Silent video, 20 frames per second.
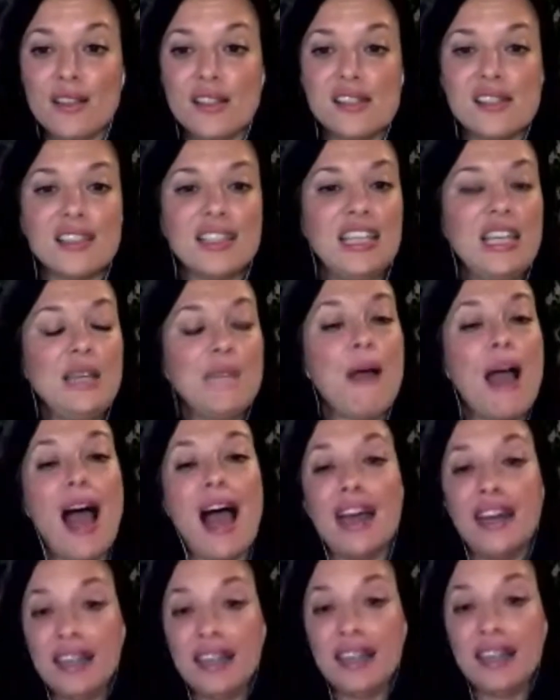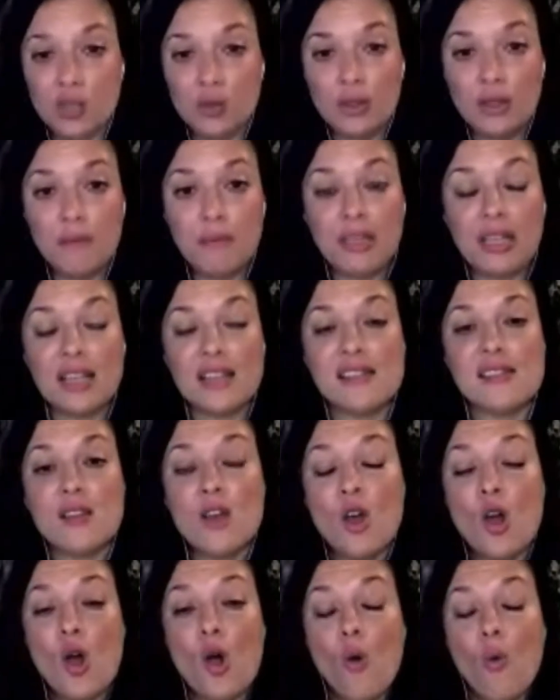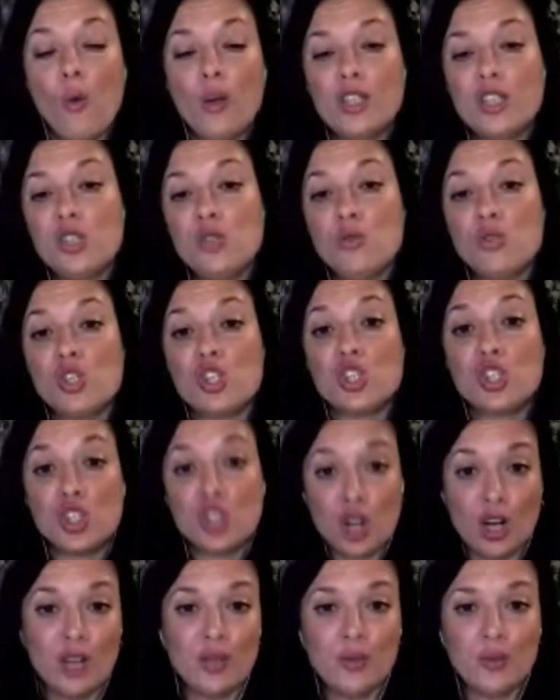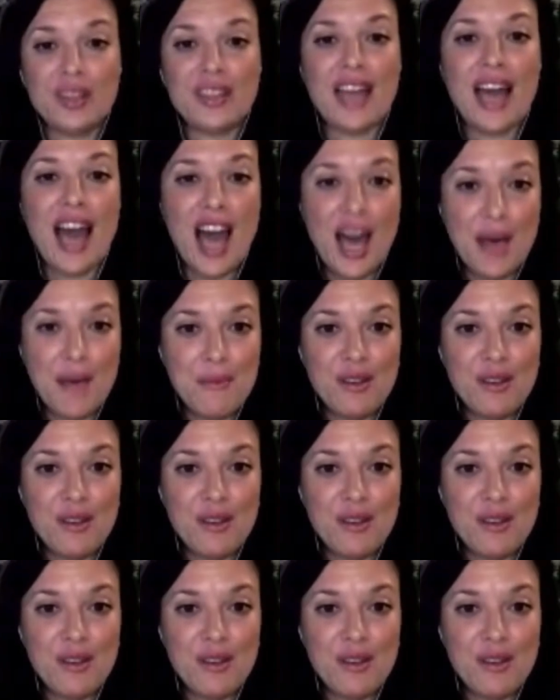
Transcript: Keep adding to it, because once you start with the habit